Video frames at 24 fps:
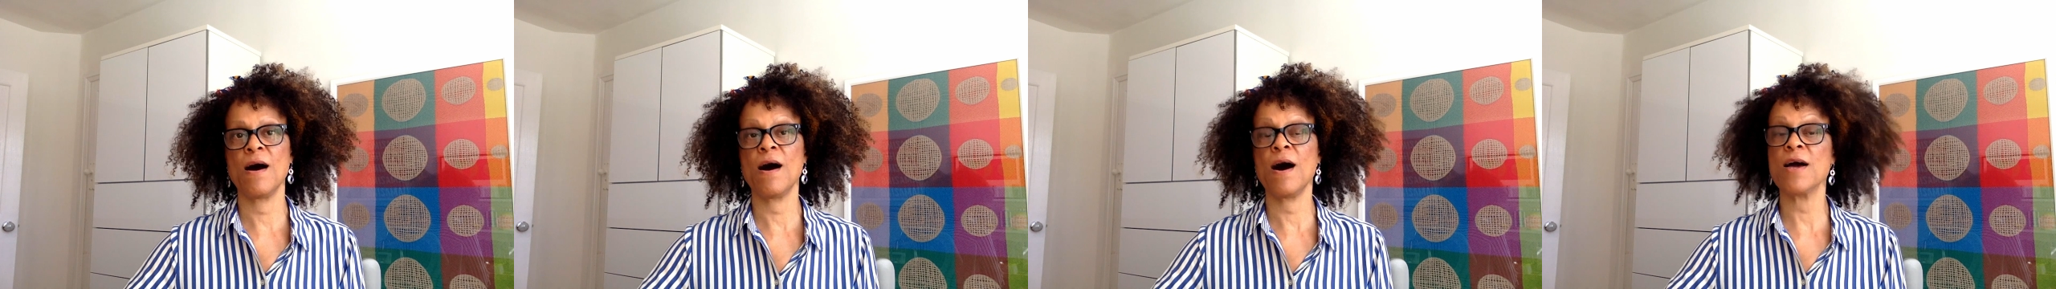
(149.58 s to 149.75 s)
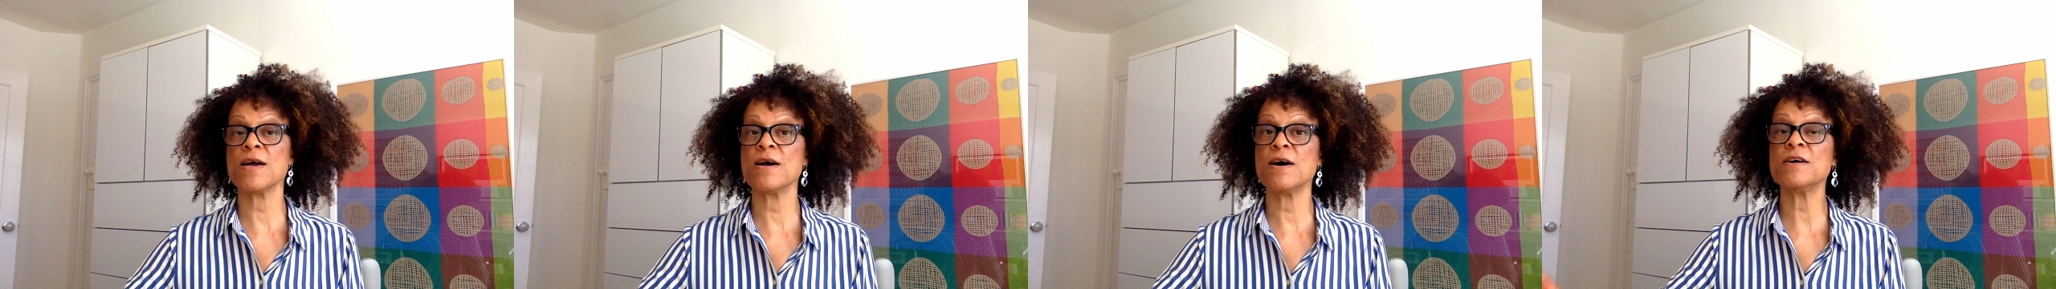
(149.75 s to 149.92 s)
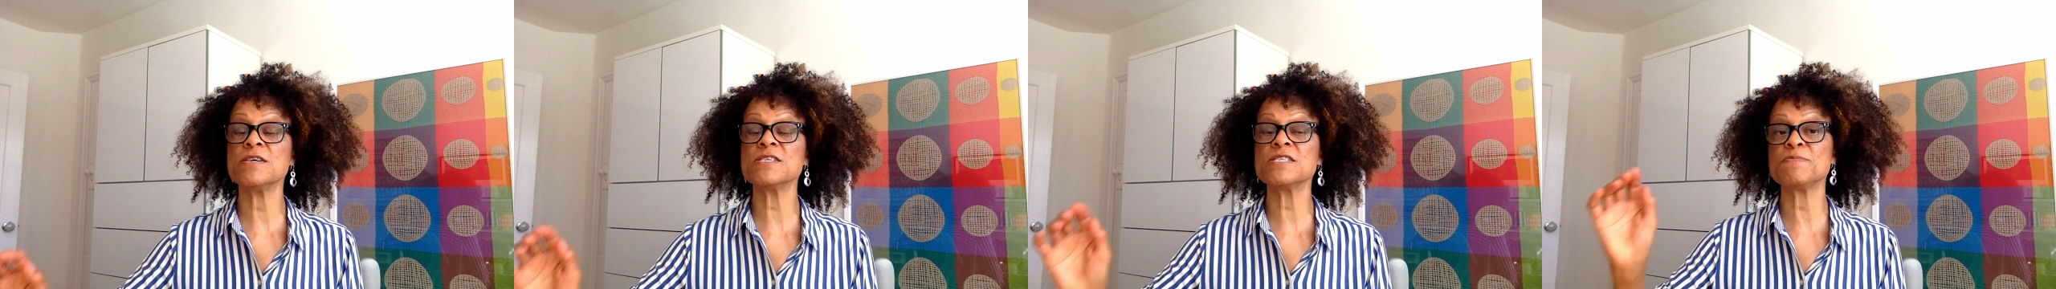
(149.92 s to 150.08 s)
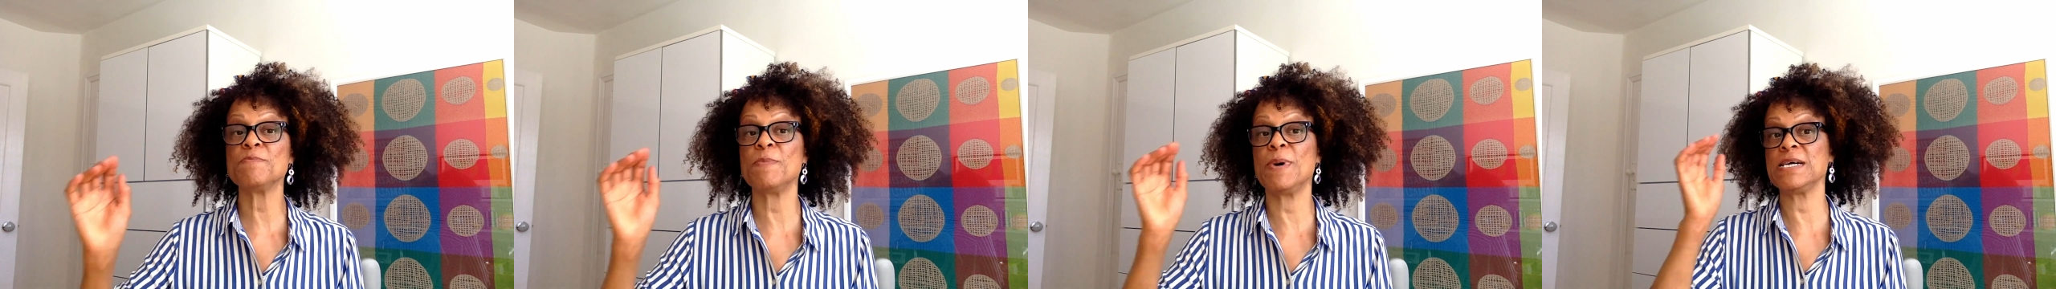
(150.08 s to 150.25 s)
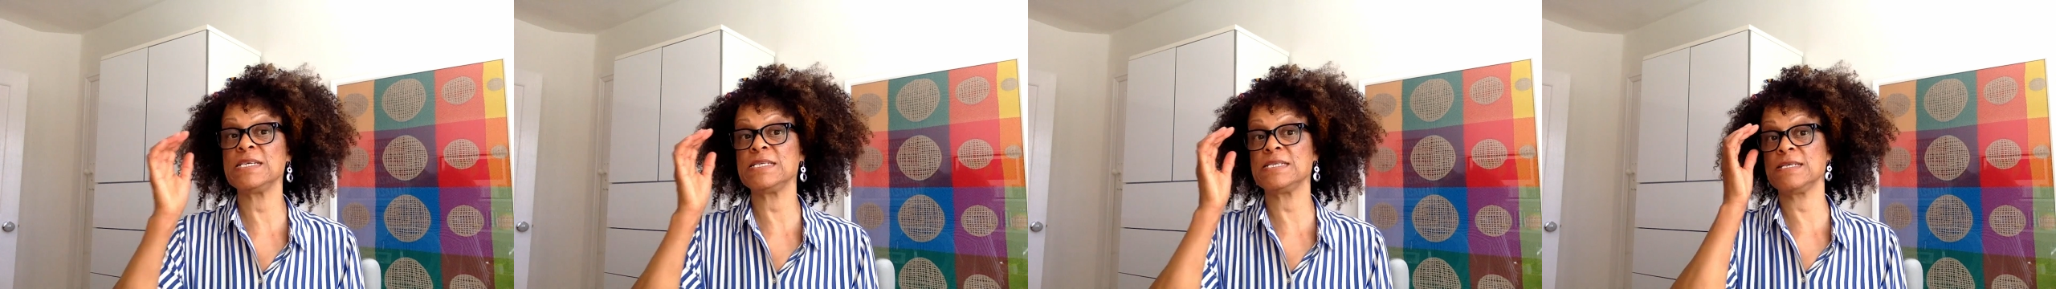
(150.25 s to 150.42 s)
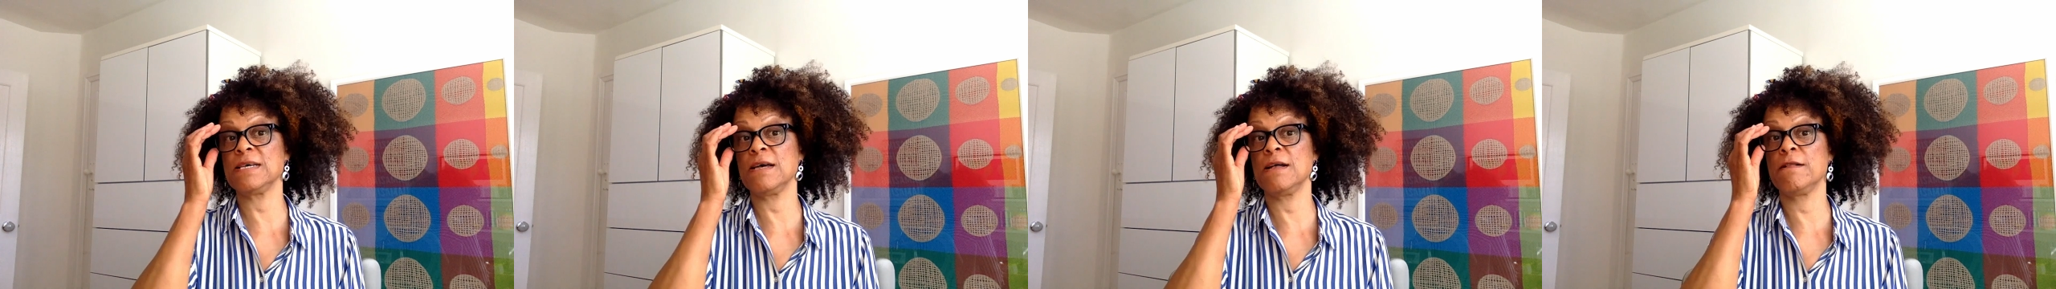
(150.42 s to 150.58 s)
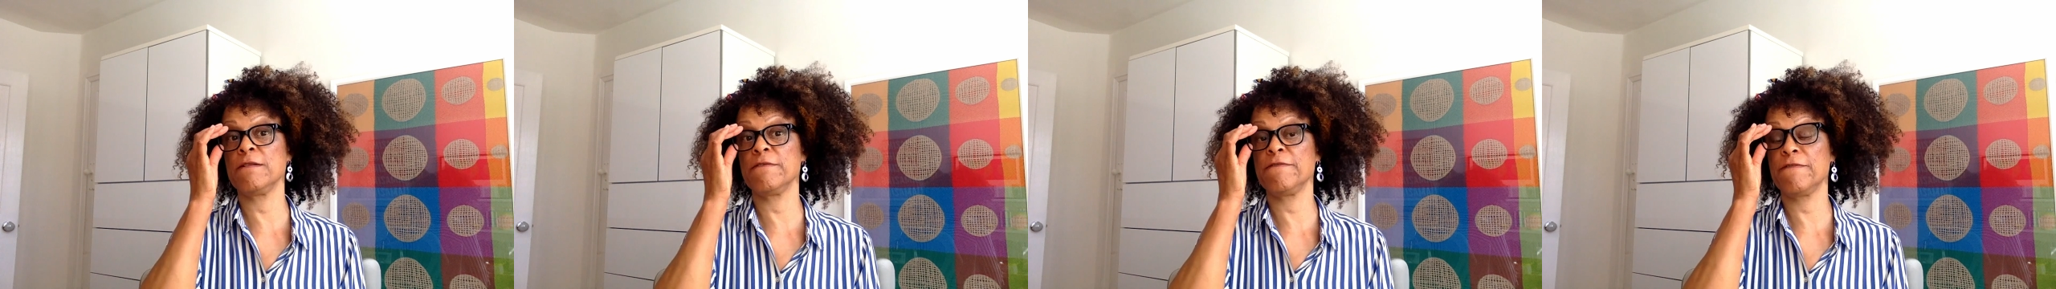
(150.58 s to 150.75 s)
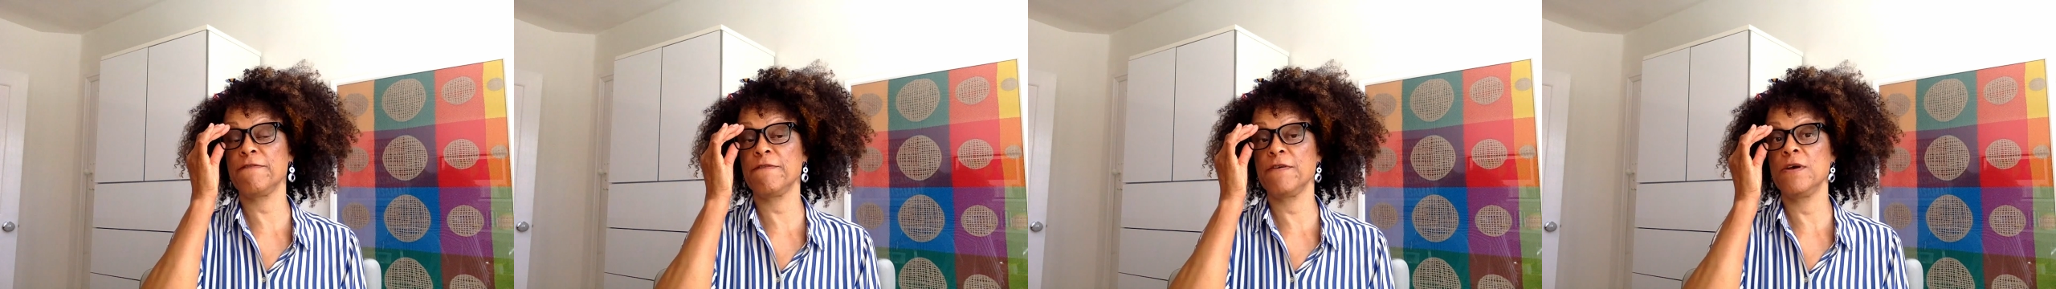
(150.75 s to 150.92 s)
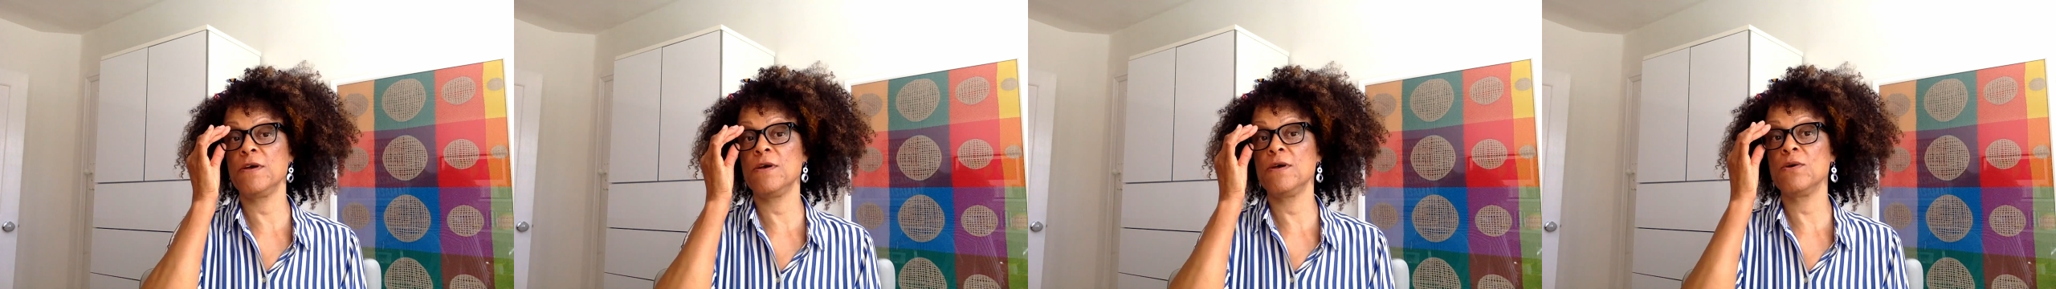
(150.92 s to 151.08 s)
I ask
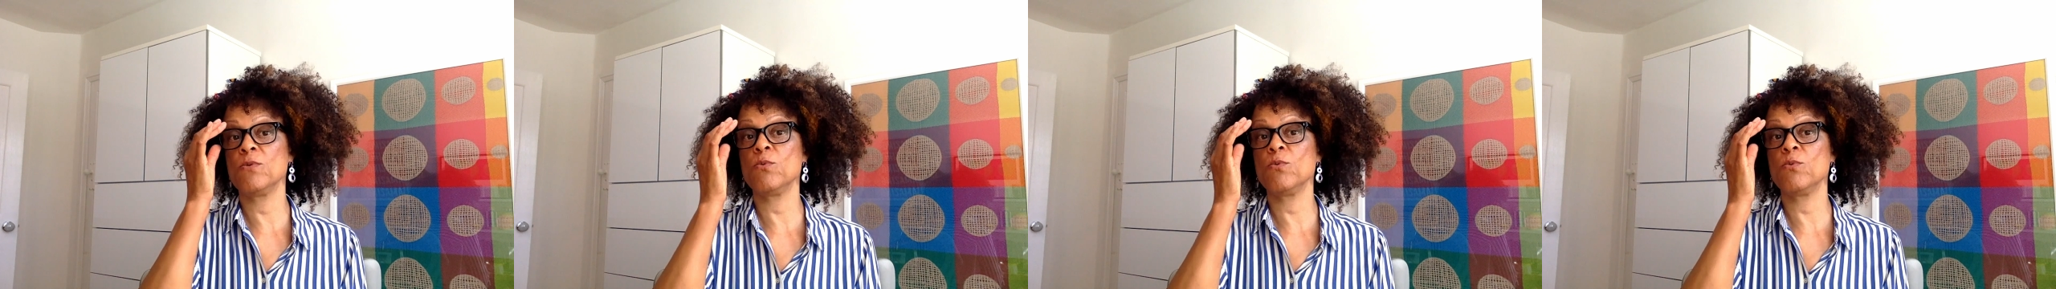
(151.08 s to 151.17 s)
myself,